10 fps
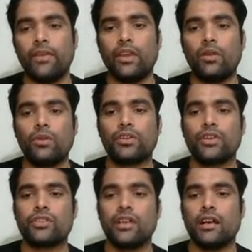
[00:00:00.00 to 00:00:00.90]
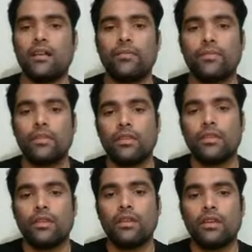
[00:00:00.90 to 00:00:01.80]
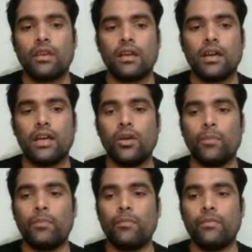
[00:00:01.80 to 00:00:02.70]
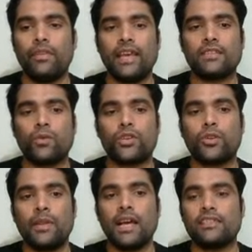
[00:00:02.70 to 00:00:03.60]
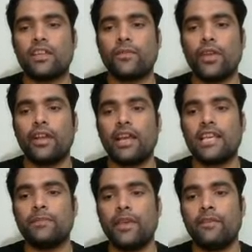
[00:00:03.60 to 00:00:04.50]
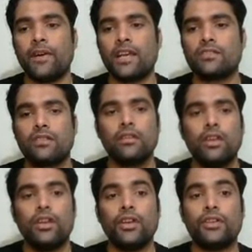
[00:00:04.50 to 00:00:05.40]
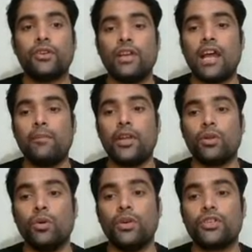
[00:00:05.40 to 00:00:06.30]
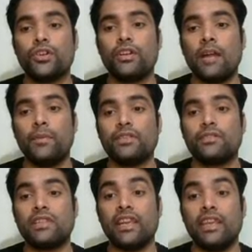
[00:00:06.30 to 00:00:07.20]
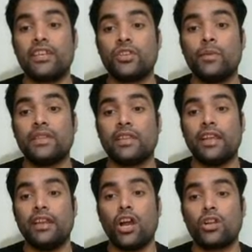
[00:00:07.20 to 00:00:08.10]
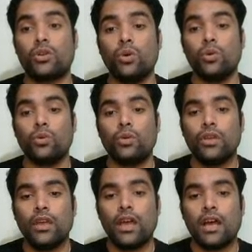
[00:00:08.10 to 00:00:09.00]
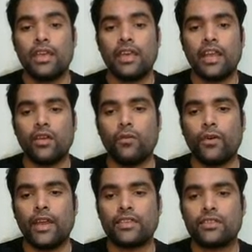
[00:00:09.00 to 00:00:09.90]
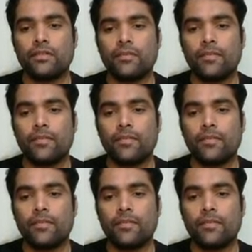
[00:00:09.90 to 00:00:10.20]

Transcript: Very good, Krishna. I hope. Yes, what should be the answer for it? Guys, be fast. It should not be 2. It should not be 3. It should be 3, not 2. Here I go for next.